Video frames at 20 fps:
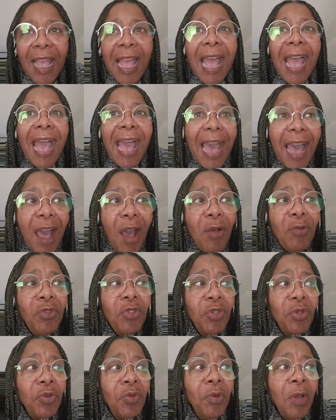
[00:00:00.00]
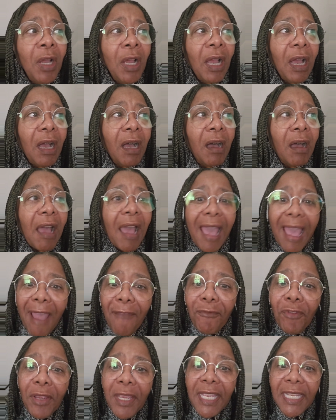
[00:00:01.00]
how do
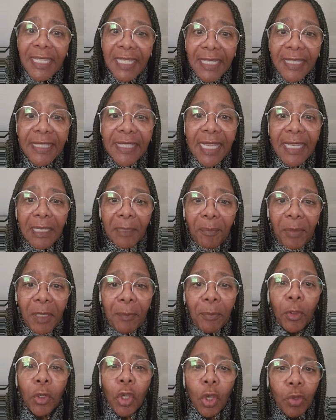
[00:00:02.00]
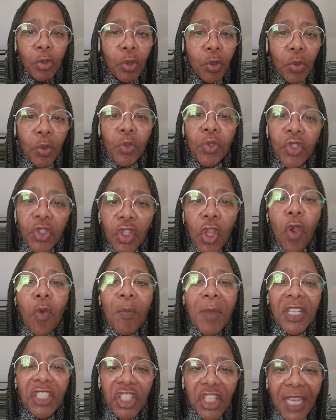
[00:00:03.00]
African descended people go through so
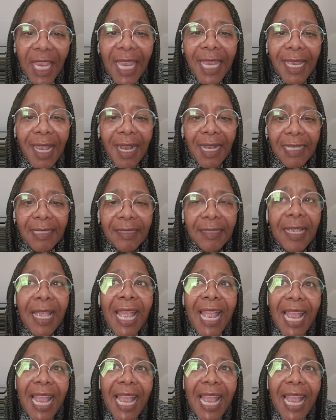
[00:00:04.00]
much chaos